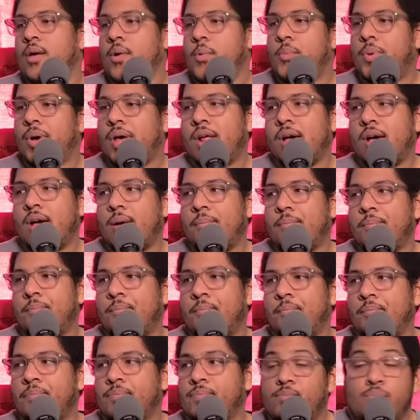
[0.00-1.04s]
But um,
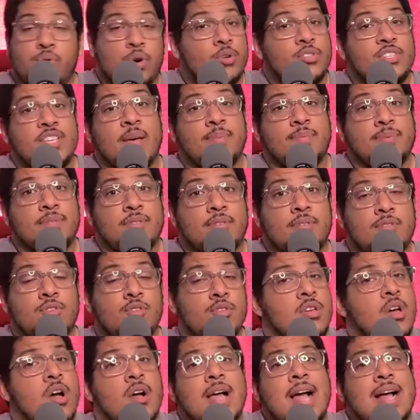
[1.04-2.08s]
pro tips. So
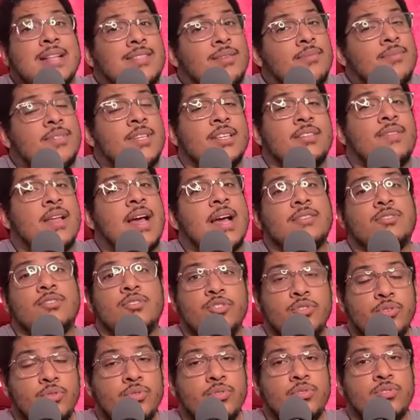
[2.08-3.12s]
y'all got some Six Flags
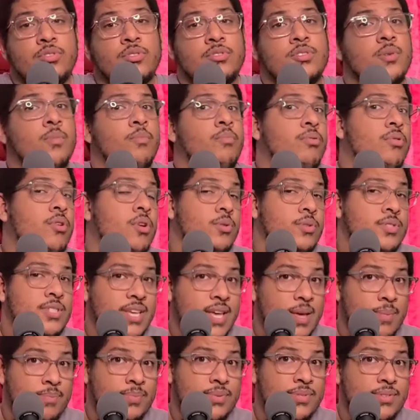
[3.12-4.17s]
news, some pro
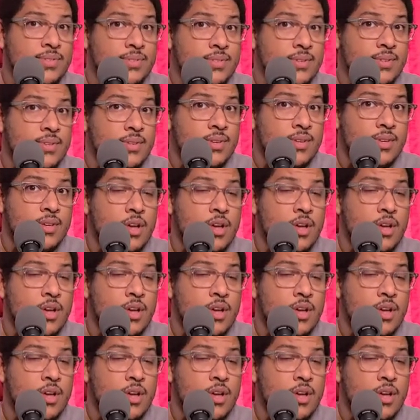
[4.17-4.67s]
tips.